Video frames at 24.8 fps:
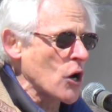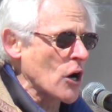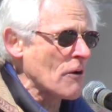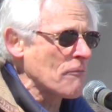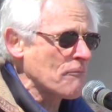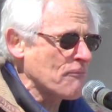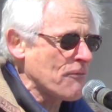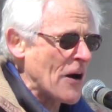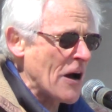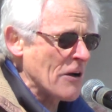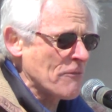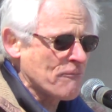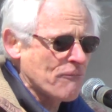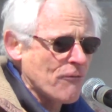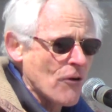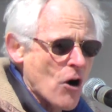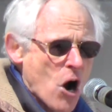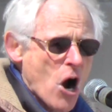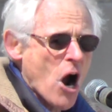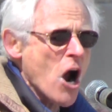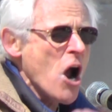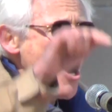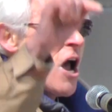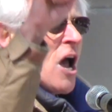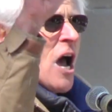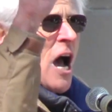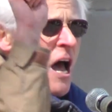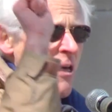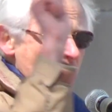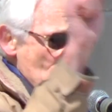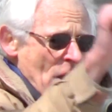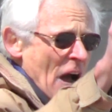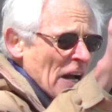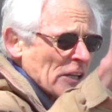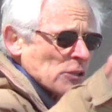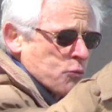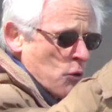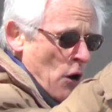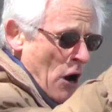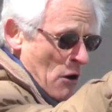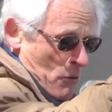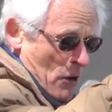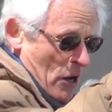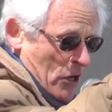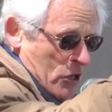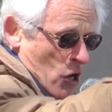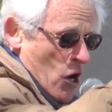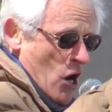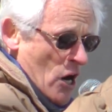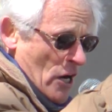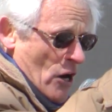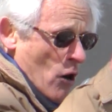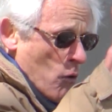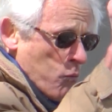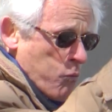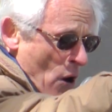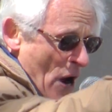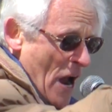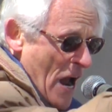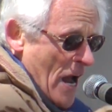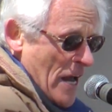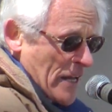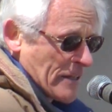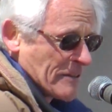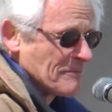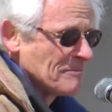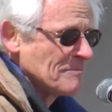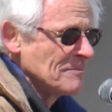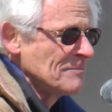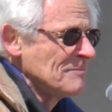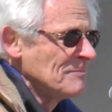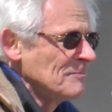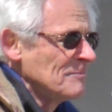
going to fight for, and that's what we're going to win.